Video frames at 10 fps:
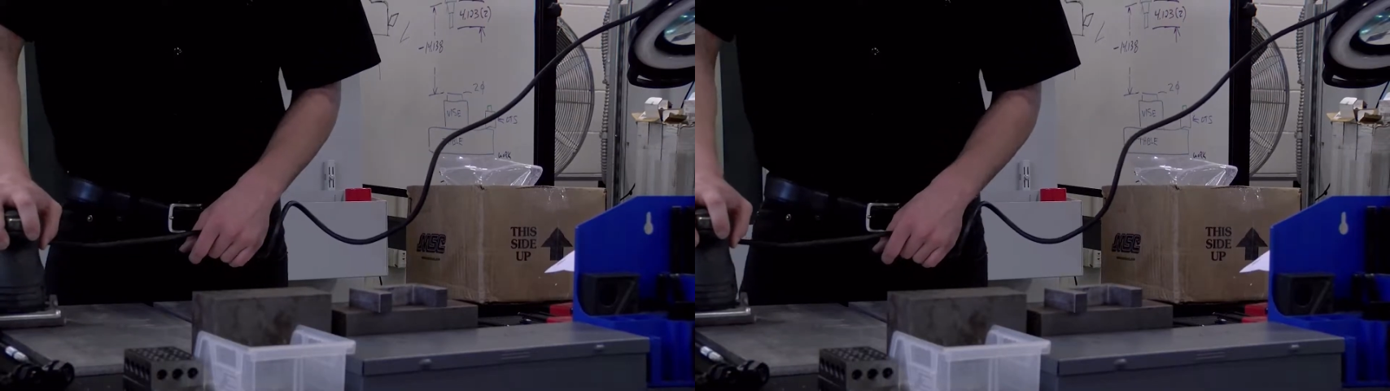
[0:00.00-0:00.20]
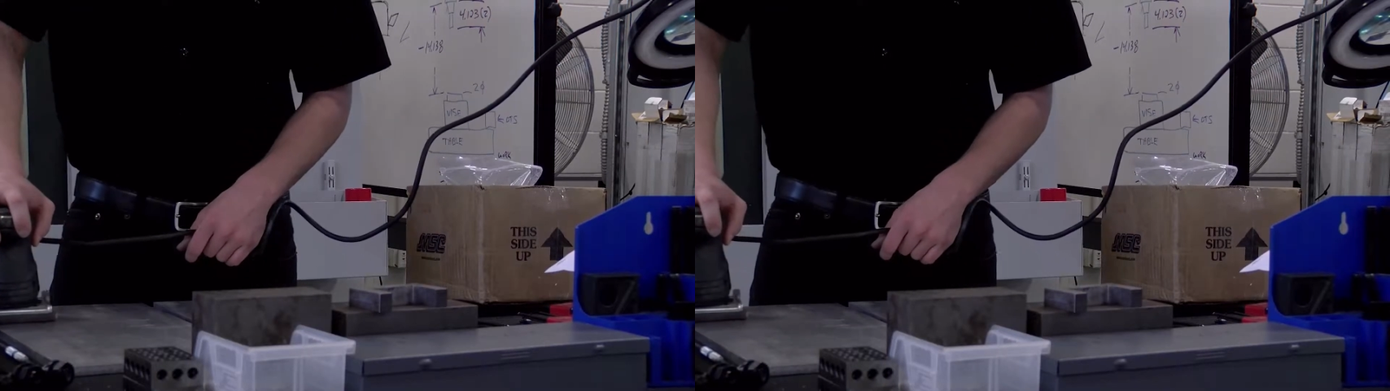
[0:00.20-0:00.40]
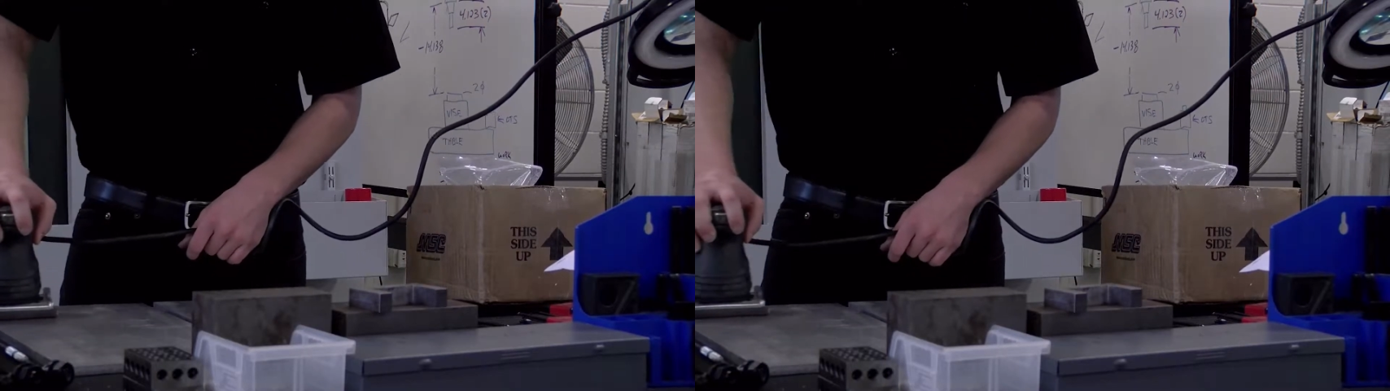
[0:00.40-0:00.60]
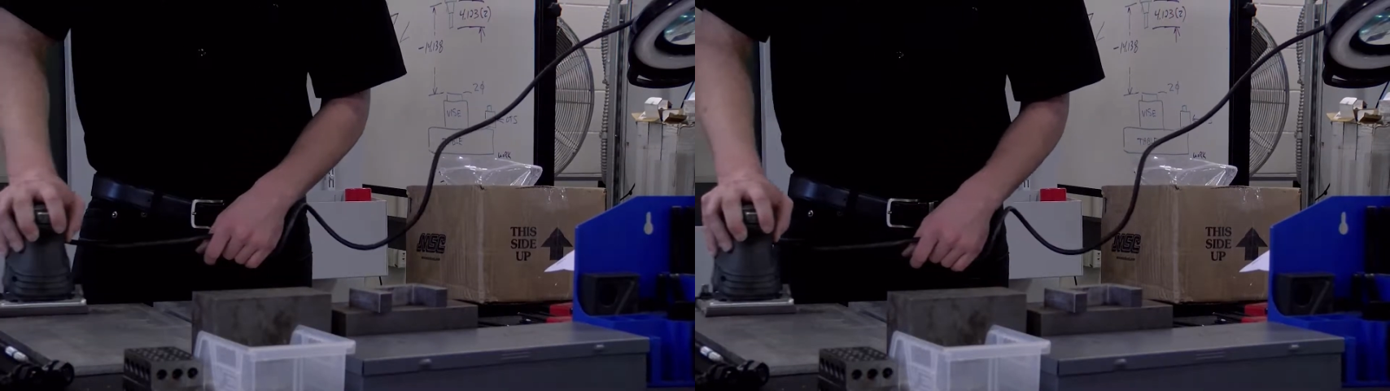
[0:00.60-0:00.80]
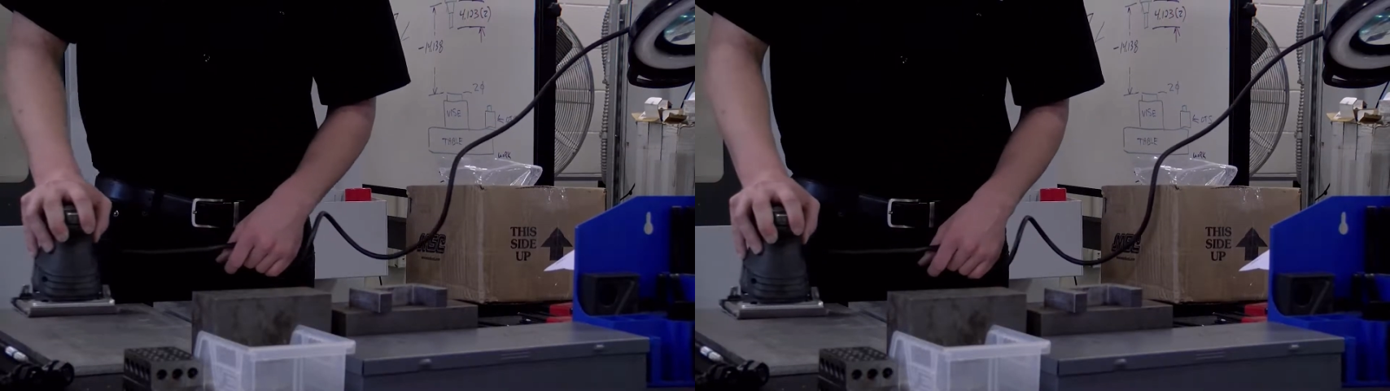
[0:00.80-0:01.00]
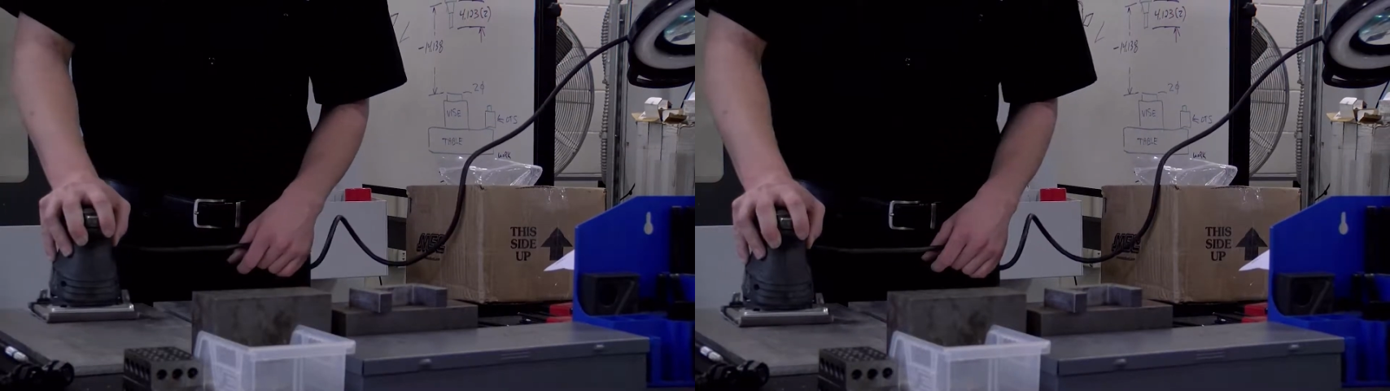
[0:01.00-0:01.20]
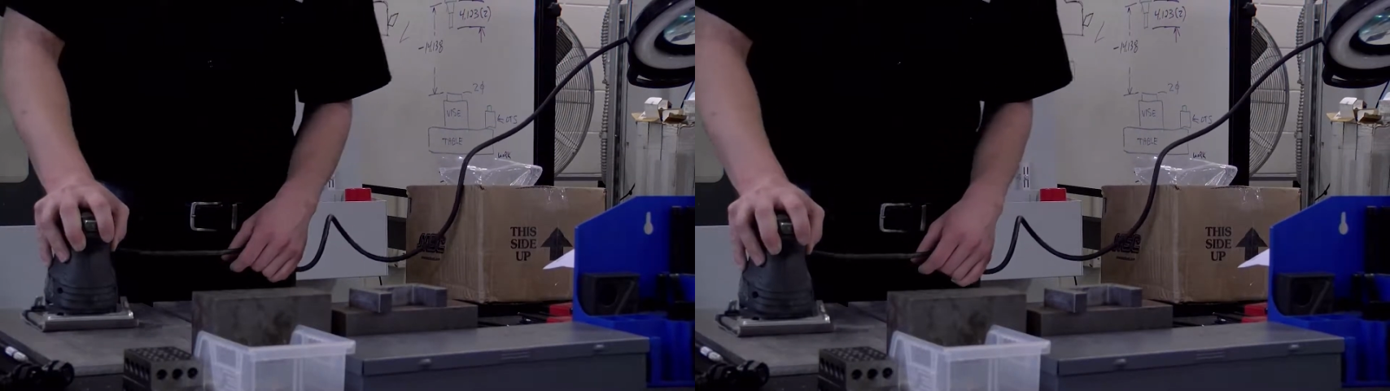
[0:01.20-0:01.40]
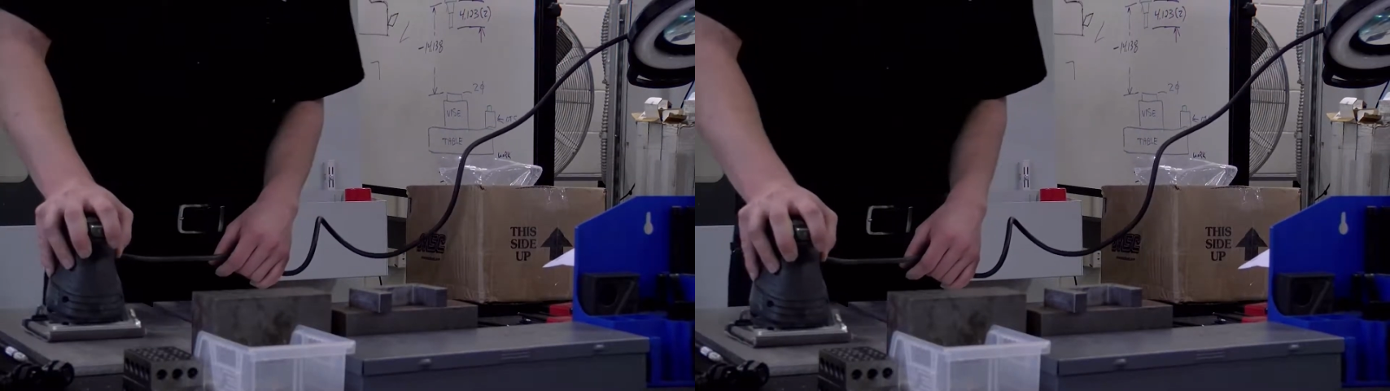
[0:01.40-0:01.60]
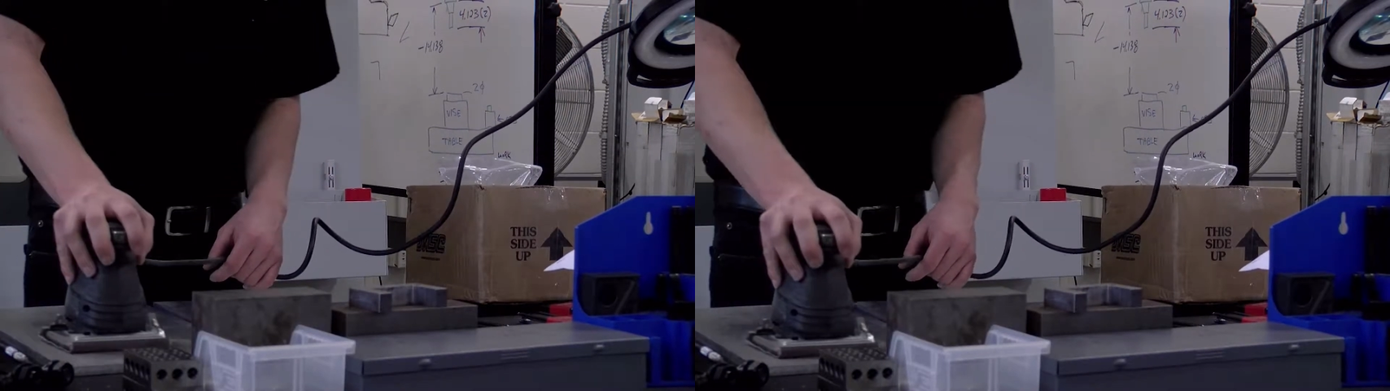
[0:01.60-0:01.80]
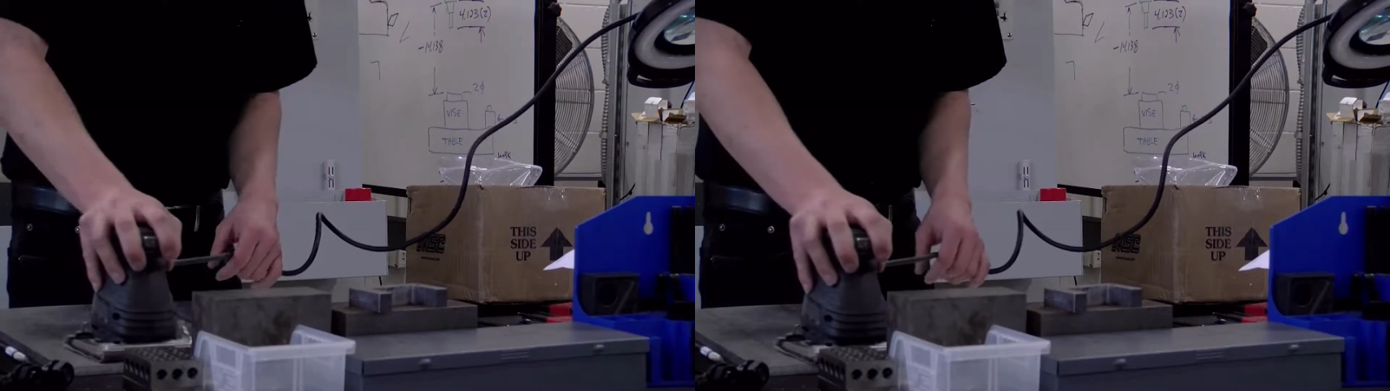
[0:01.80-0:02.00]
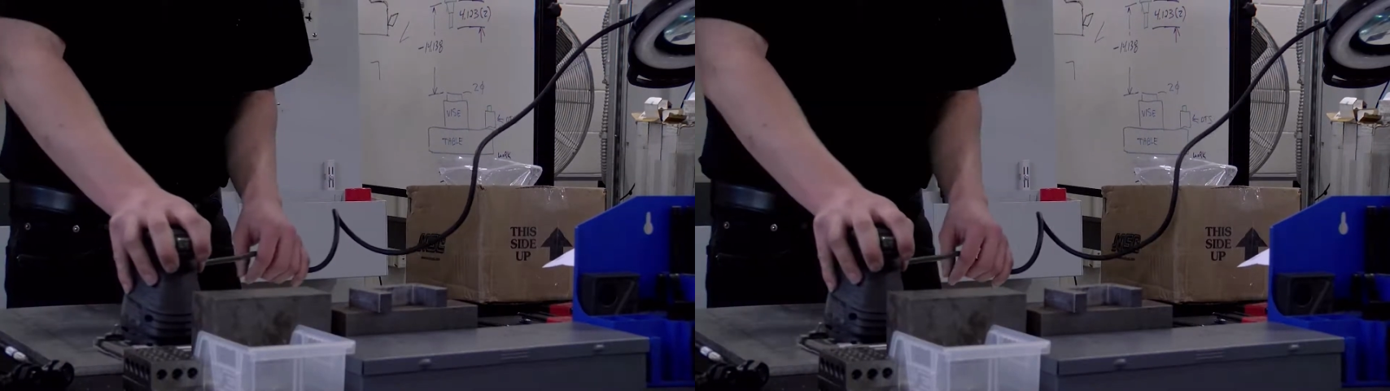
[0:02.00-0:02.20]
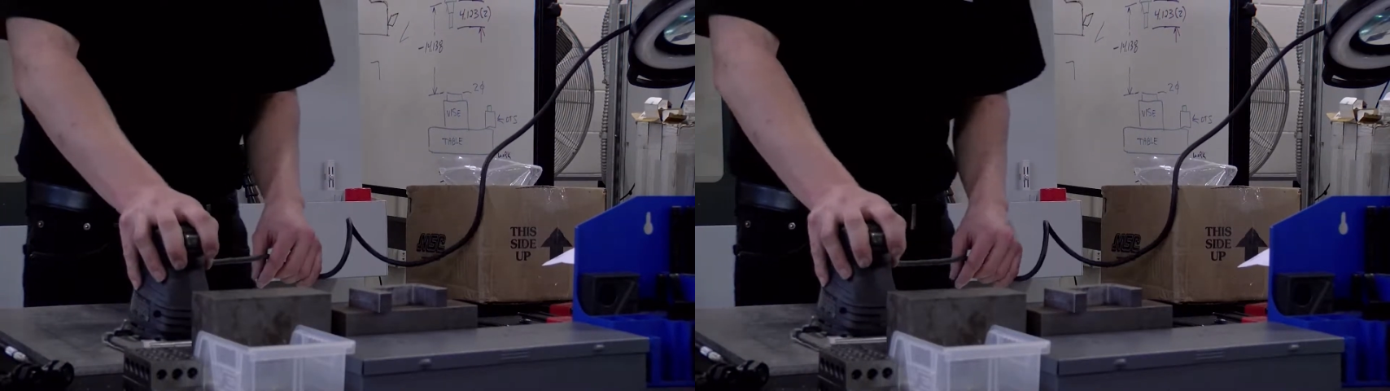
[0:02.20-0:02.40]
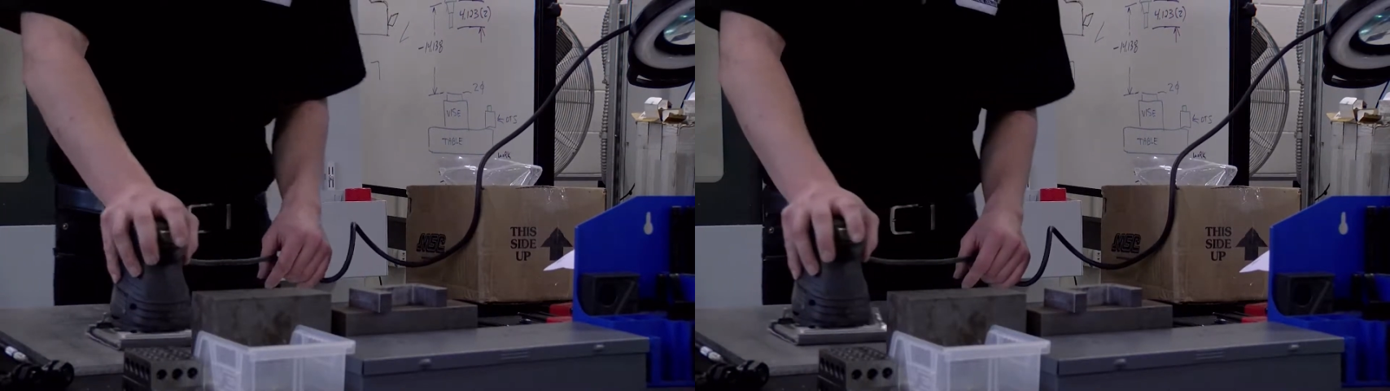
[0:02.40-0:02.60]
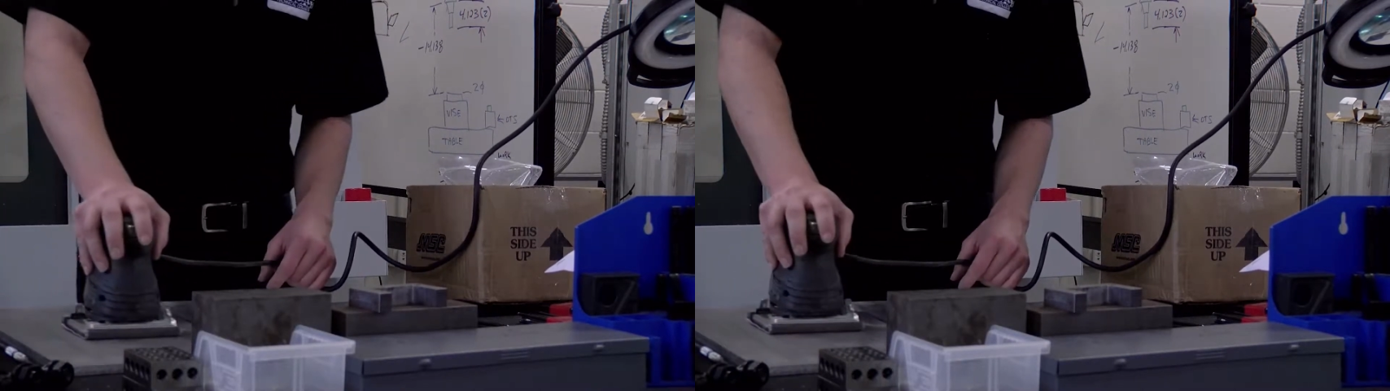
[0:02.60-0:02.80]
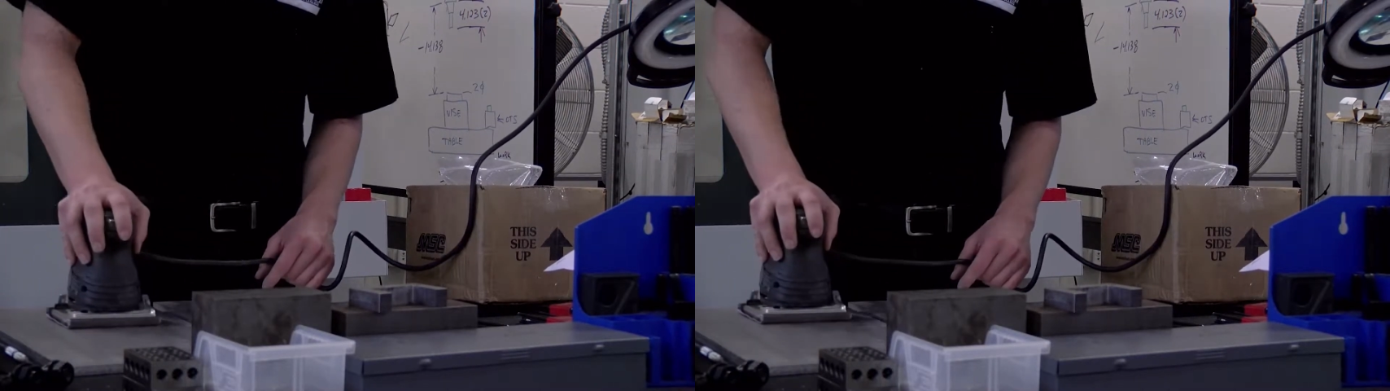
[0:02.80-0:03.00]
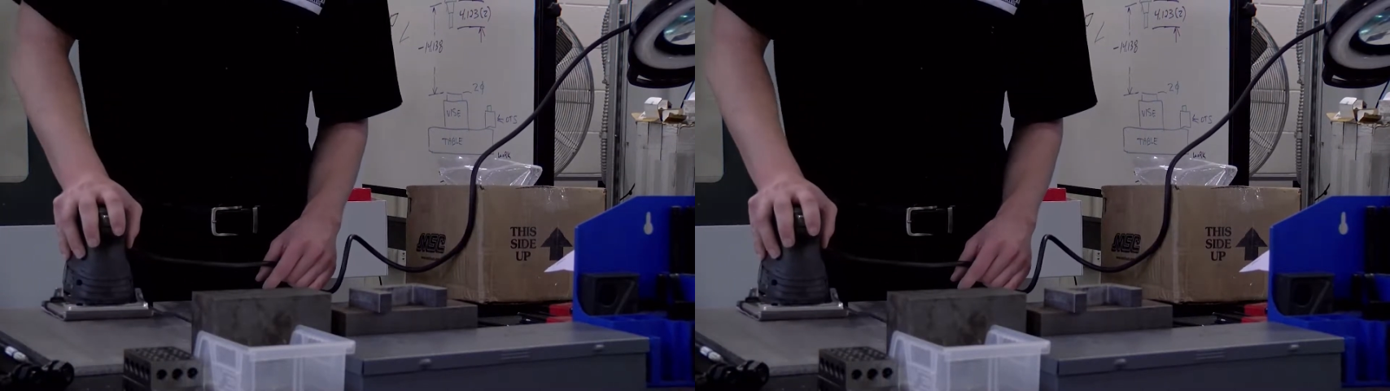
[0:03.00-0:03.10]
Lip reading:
(no speaker visible)